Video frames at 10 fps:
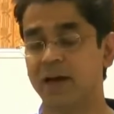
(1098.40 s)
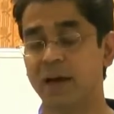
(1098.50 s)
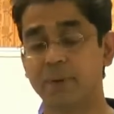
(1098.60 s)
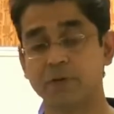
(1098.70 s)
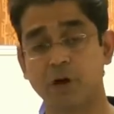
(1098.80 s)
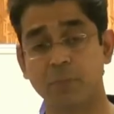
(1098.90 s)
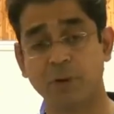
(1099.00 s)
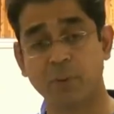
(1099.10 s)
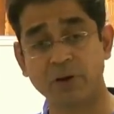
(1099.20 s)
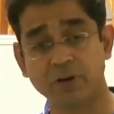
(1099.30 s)

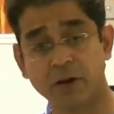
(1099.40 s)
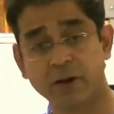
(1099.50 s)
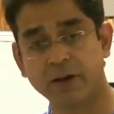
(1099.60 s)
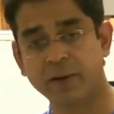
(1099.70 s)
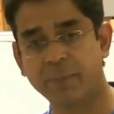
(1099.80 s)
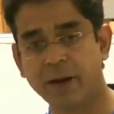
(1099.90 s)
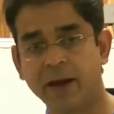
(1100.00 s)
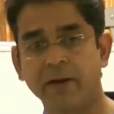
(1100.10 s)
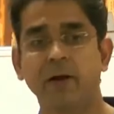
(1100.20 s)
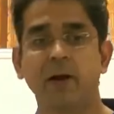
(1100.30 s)
laparoscopic ventral hernia
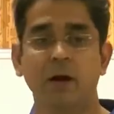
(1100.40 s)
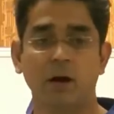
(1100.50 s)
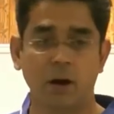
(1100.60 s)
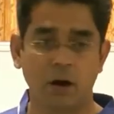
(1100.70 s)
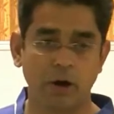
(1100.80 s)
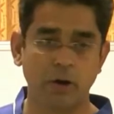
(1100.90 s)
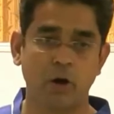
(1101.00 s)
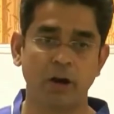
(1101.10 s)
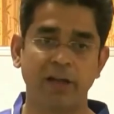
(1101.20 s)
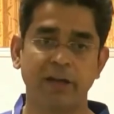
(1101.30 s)
repair or an
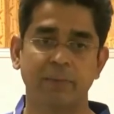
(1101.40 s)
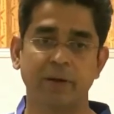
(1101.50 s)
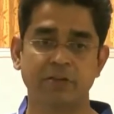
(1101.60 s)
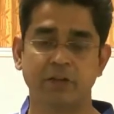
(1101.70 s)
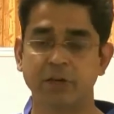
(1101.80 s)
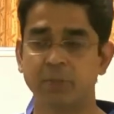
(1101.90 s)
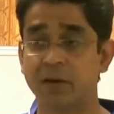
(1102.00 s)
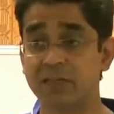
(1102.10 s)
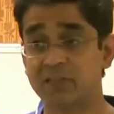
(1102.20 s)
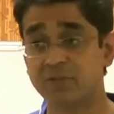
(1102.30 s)
onlay mesh
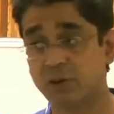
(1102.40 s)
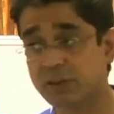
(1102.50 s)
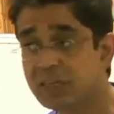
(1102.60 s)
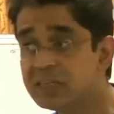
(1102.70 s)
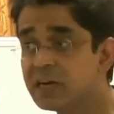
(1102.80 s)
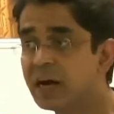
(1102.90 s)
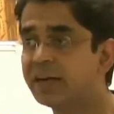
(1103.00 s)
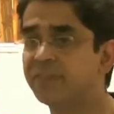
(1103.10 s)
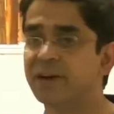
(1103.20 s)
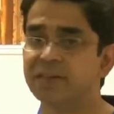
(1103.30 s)
hernioplasty. For these
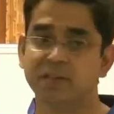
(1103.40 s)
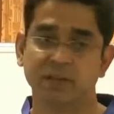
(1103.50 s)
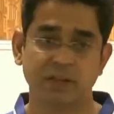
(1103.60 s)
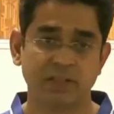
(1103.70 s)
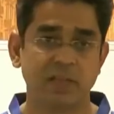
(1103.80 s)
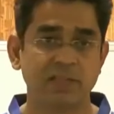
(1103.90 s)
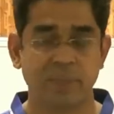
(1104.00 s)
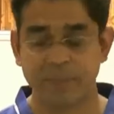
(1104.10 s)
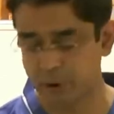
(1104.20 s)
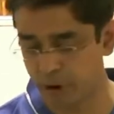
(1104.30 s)
giant defects, the results
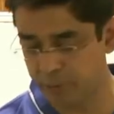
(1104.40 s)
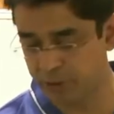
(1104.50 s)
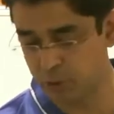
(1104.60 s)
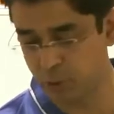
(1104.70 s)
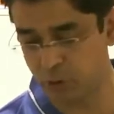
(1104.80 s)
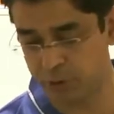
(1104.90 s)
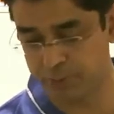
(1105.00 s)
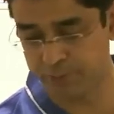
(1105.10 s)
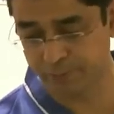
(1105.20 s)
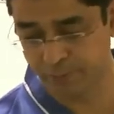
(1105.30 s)
have not been too good.
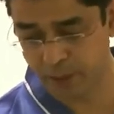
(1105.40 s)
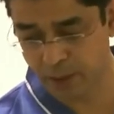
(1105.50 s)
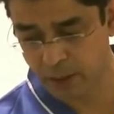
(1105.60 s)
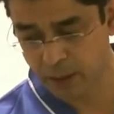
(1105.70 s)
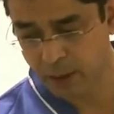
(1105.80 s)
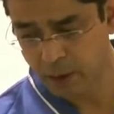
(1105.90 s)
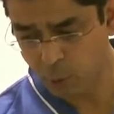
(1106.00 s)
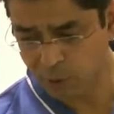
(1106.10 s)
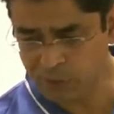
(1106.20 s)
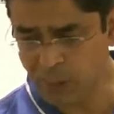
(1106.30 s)

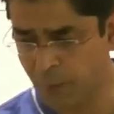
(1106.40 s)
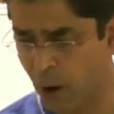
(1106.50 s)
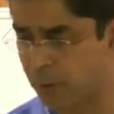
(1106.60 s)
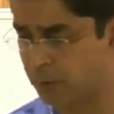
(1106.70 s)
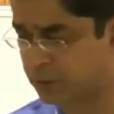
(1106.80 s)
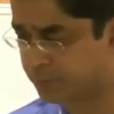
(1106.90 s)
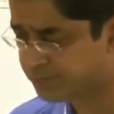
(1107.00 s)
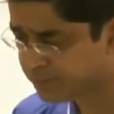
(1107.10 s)
What were the problems?